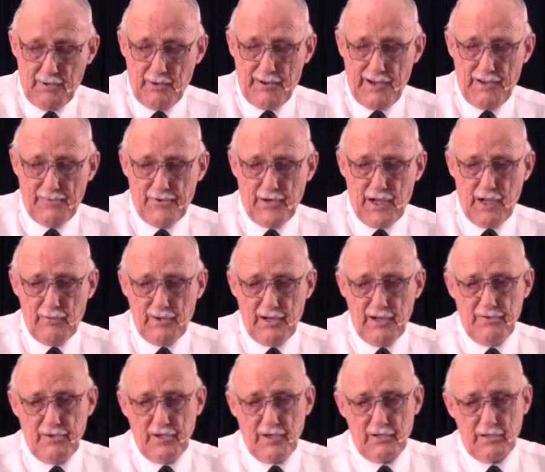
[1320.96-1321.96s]
And my wife and
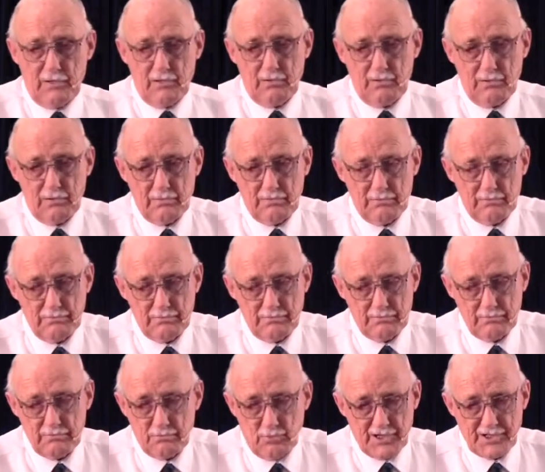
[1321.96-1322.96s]
I were living in
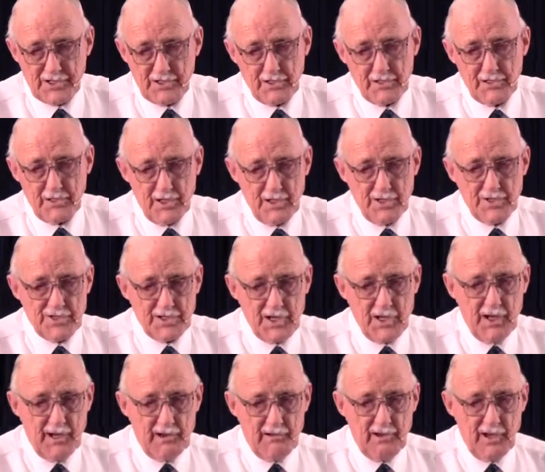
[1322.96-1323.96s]
Washington,
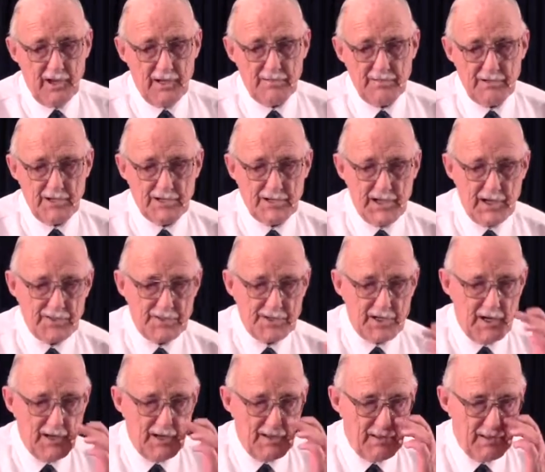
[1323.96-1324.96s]
D.C. area, just
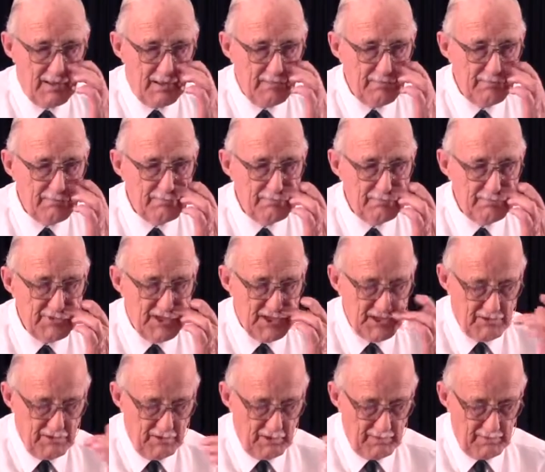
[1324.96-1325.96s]
outside of the
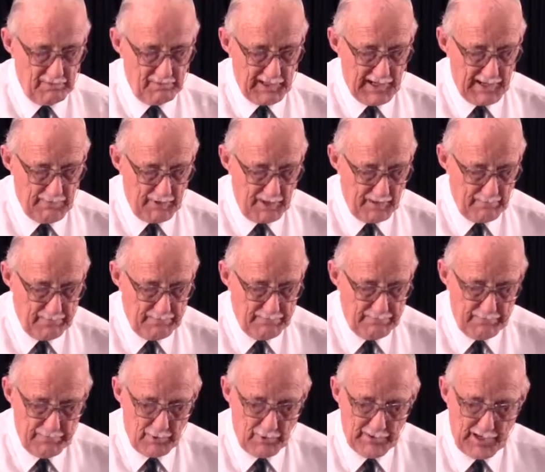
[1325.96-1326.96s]
District of Columbia
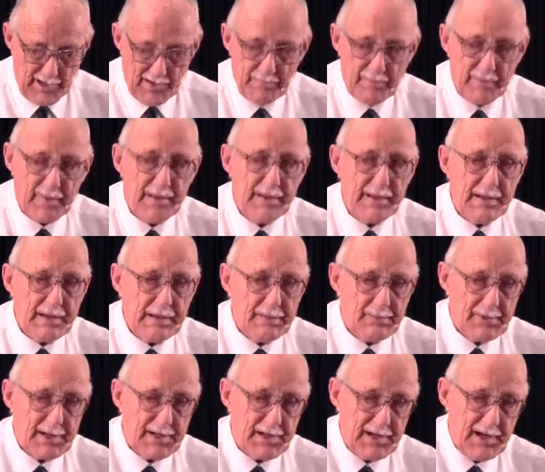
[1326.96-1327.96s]
border,
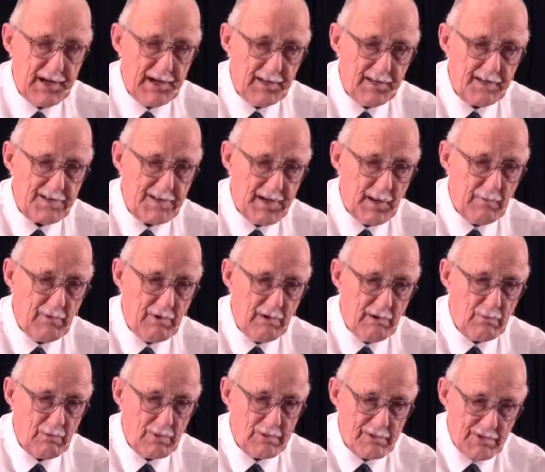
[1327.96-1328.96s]
but attending the
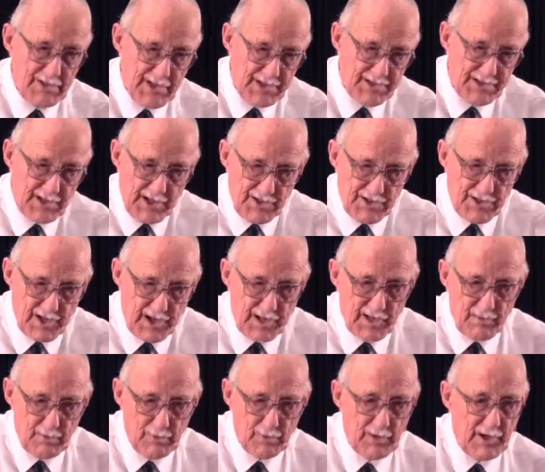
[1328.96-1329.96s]
seminary, which is just
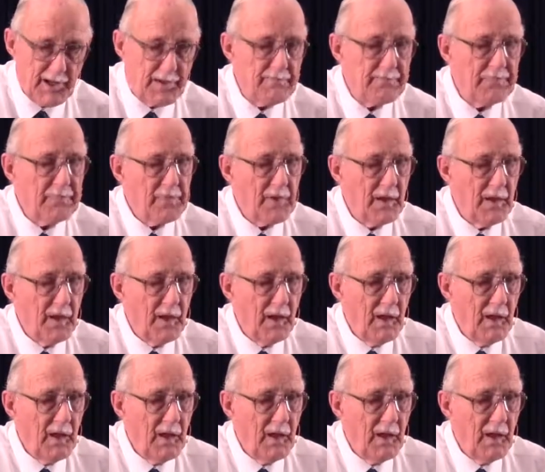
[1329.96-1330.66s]
inside the border.